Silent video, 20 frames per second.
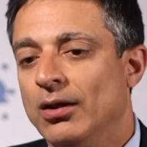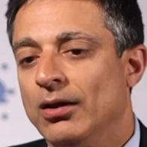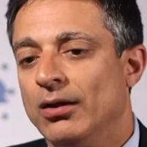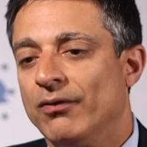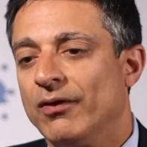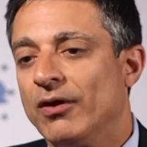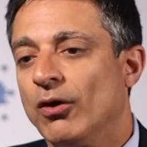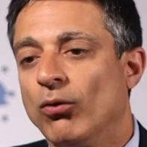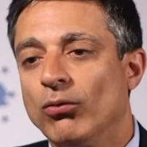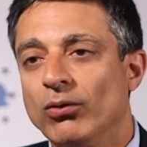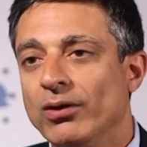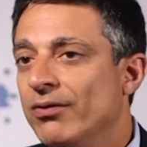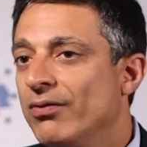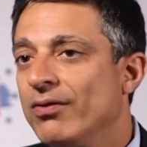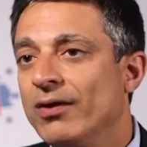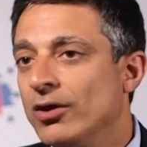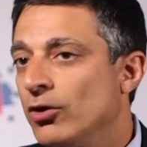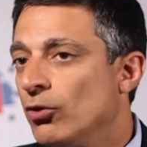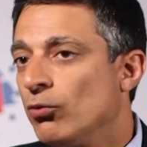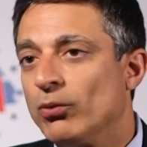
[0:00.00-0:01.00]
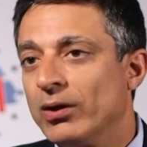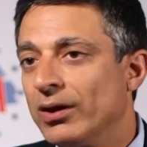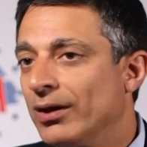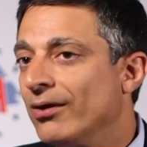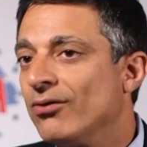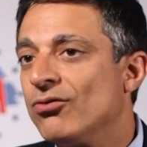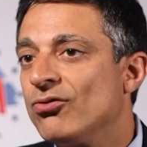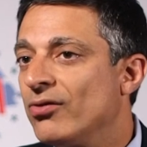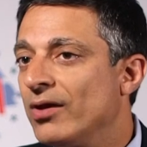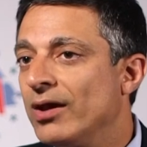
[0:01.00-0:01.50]
The only thing you
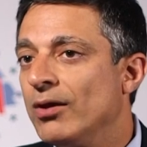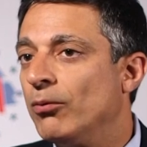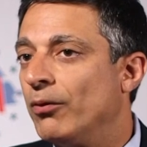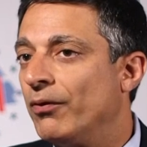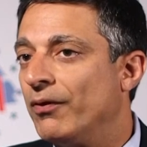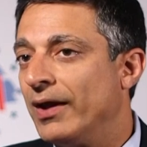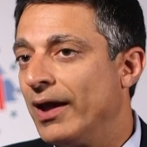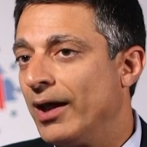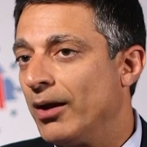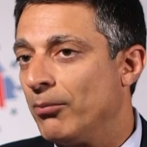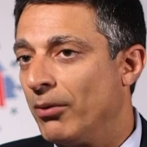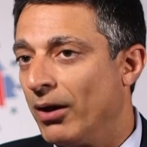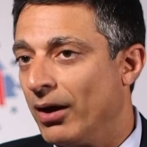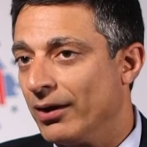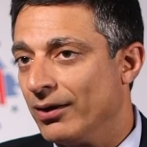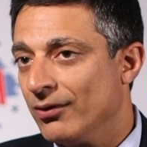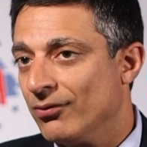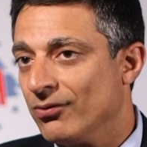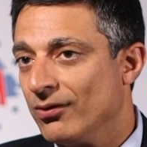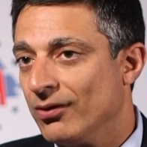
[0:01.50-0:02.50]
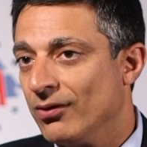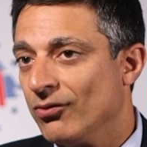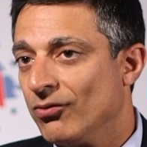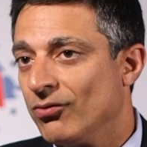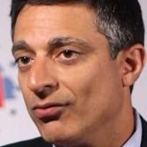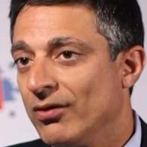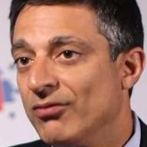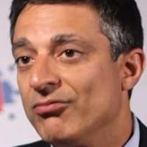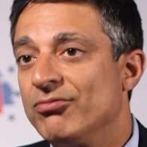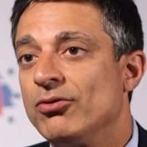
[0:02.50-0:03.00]
really see with the antibodies
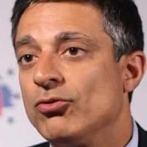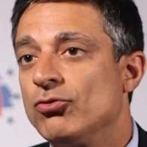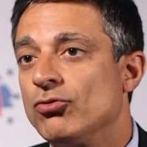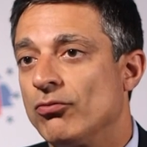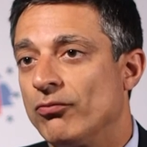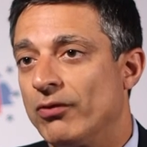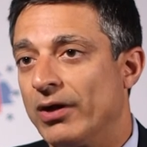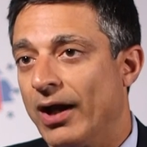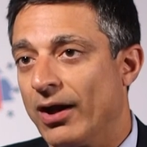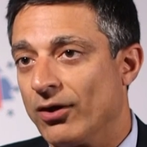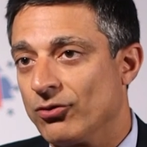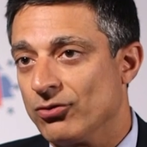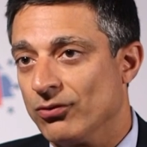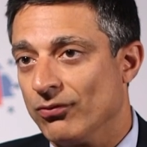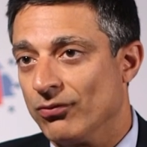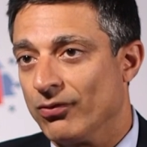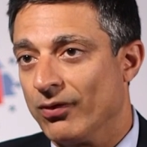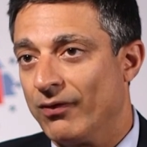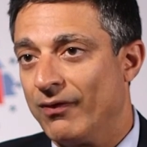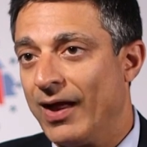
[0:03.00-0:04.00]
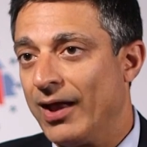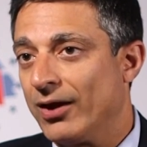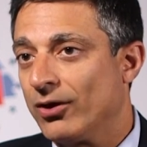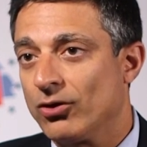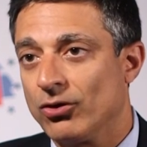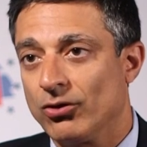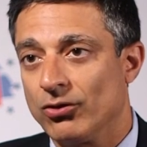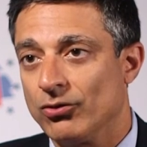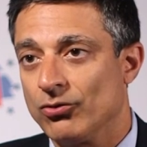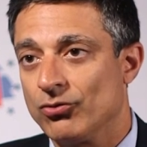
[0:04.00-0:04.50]
is infusion reactions, and that
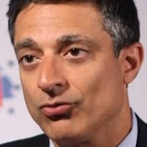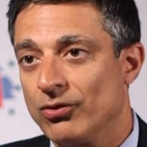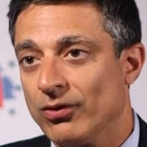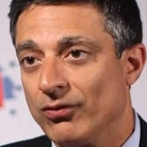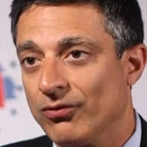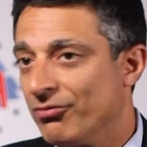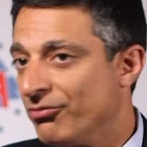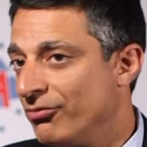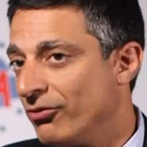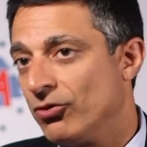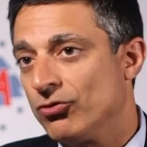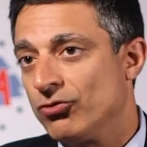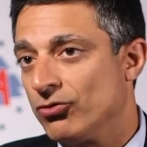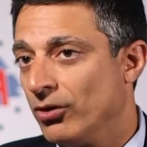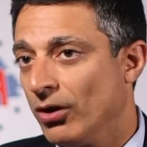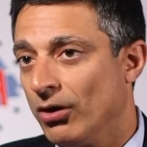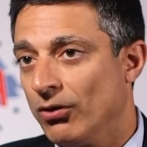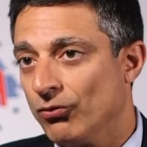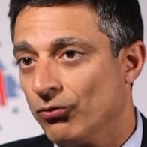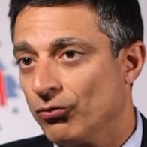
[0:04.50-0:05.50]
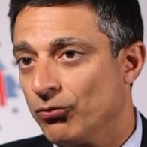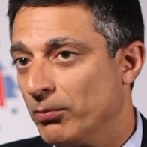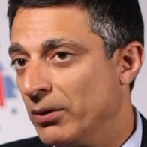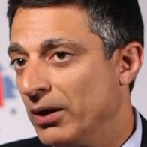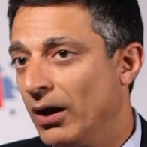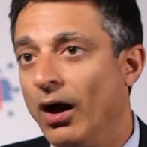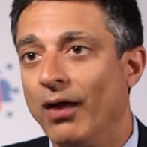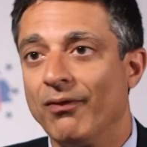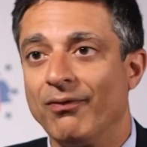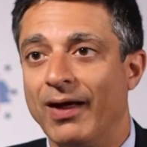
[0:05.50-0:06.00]
occurs in the first dose.
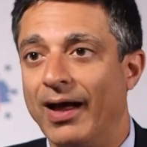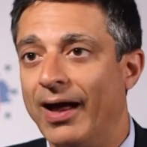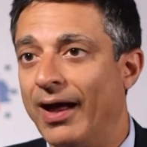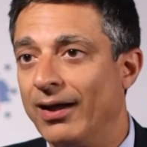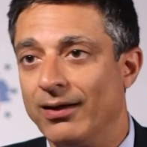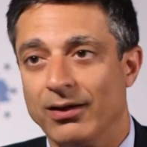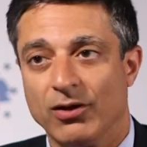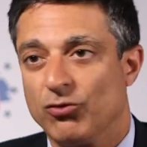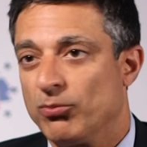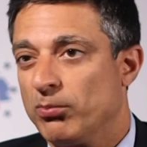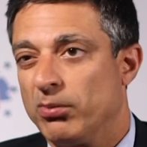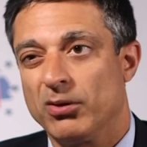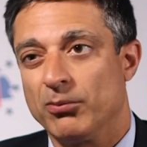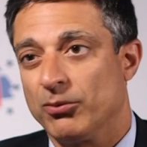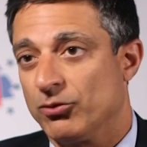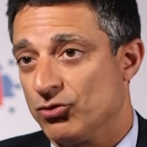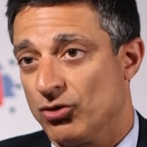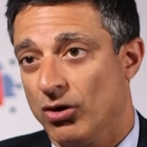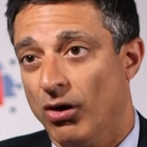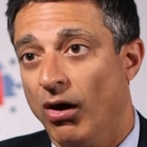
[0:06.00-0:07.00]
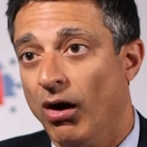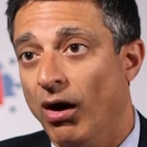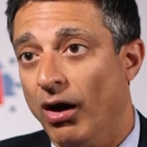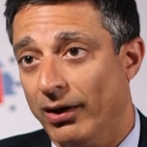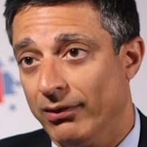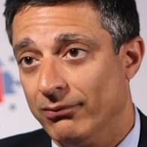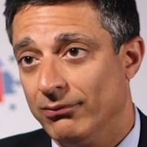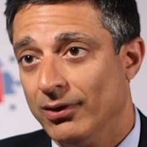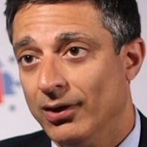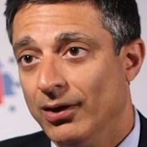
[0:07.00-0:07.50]
Beyond that, it's pretty much
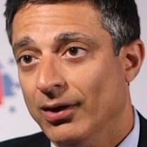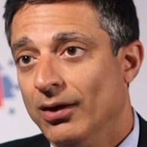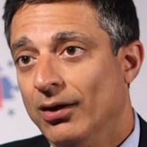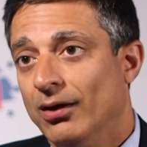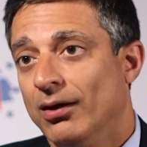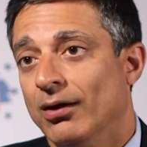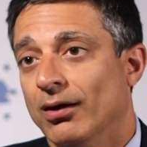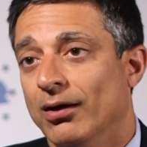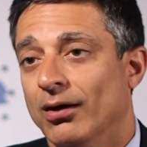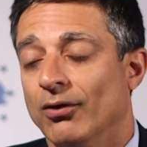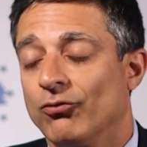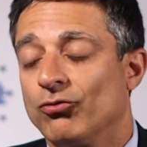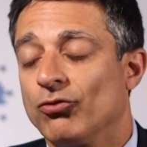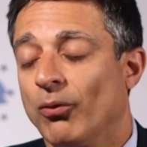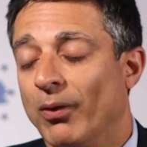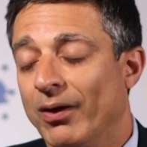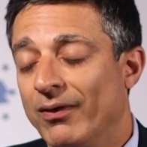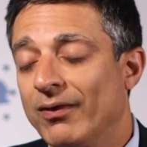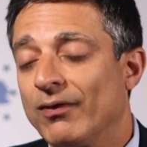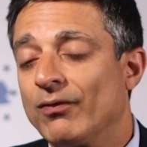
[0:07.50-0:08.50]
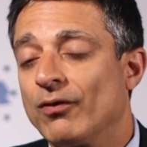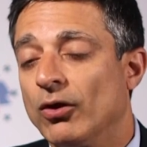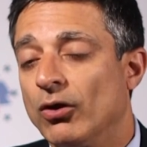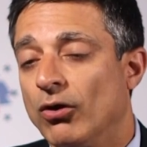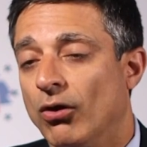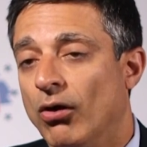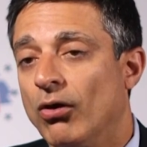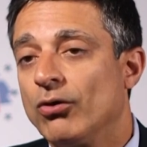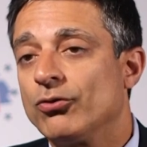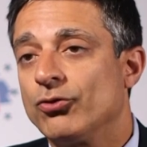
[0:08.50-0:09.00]
gone. So I think the
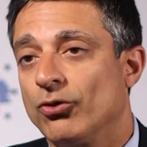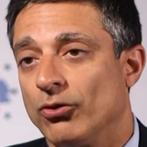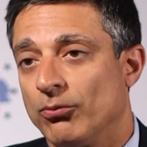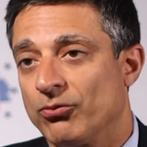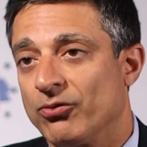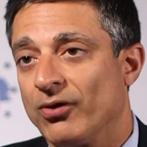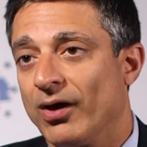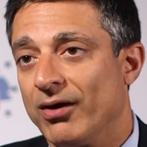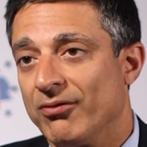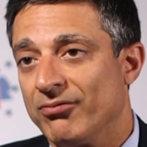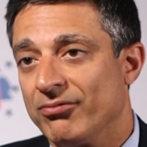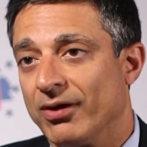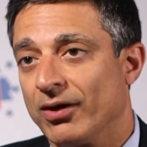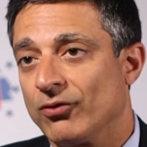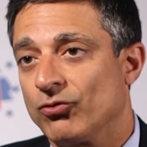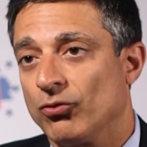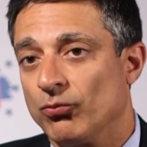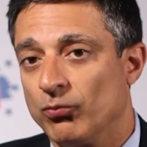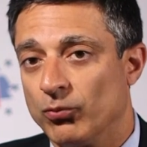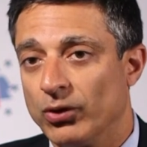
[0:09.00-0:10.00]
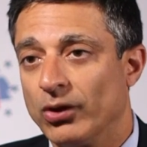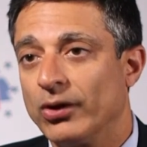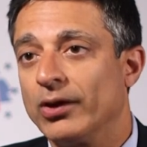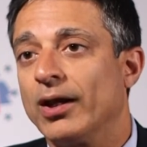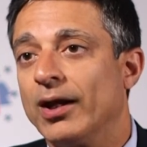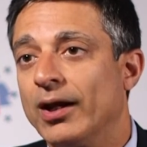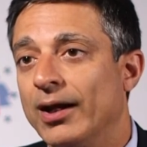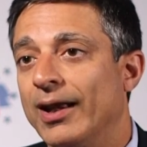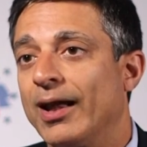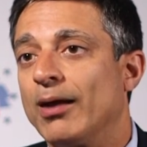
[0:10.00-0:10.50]
long-term side effects are really
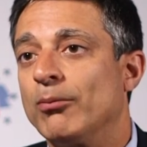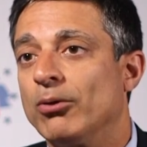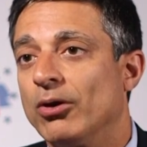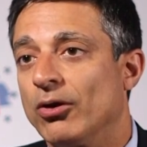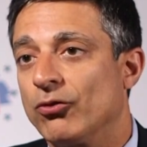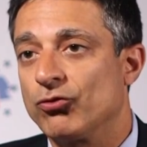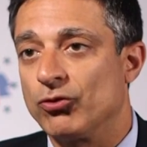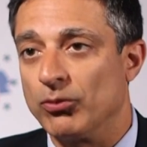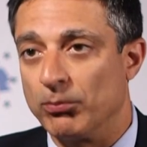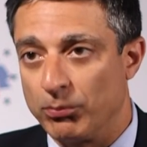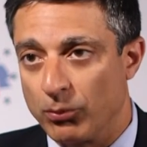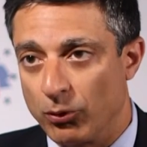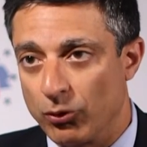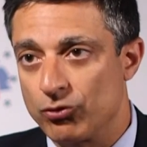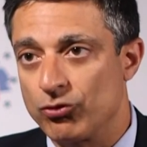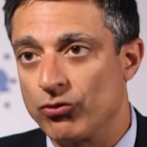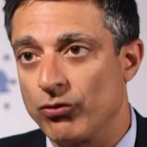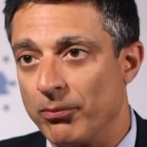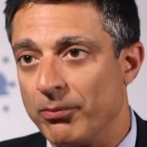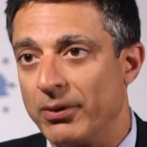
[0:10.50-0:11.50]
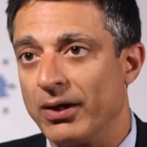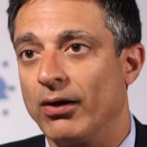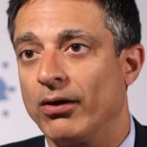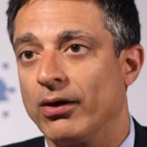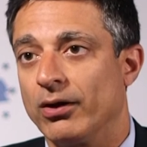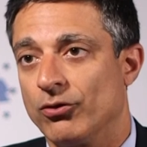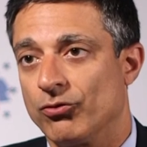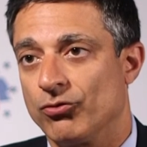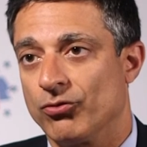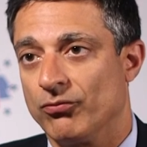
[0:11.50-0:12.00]
going to enable us to push the
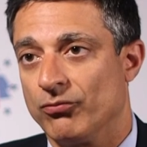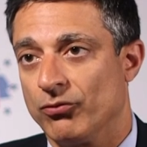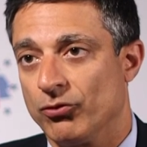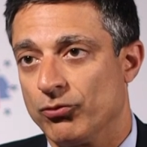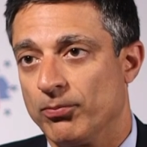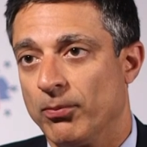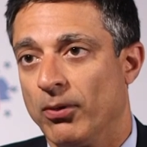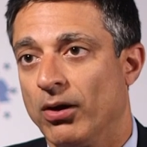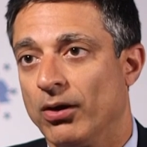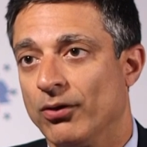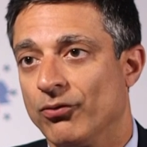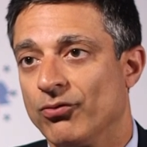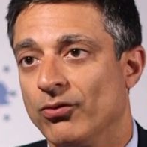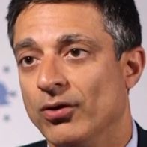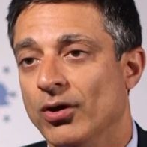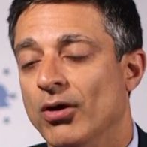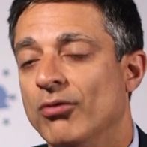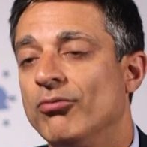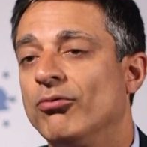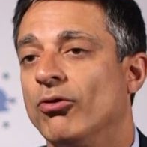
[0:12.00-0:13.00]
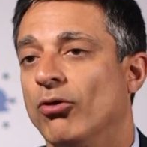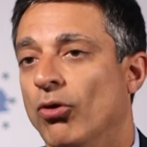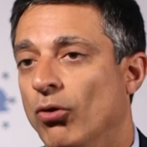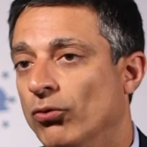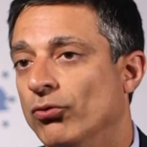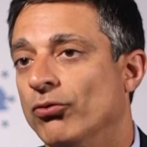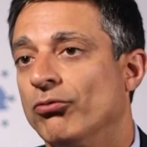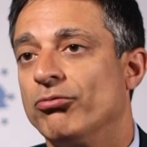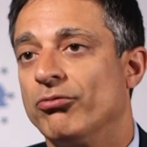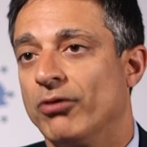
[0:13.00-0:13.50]
barriers of response for
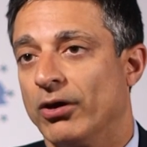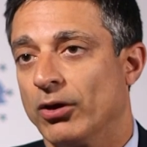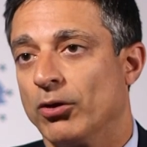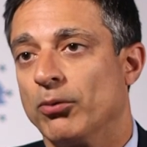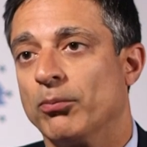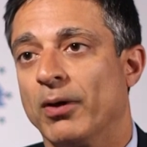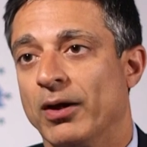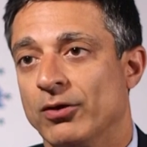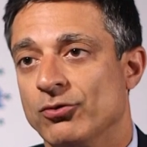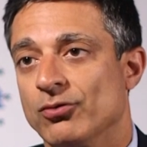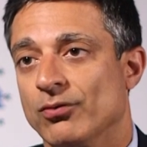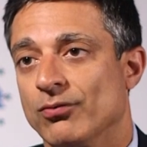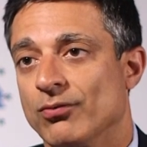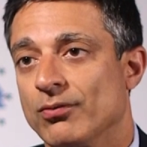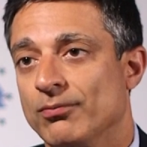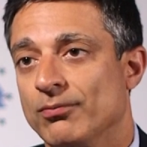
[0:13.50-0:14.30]
older, frailer patients.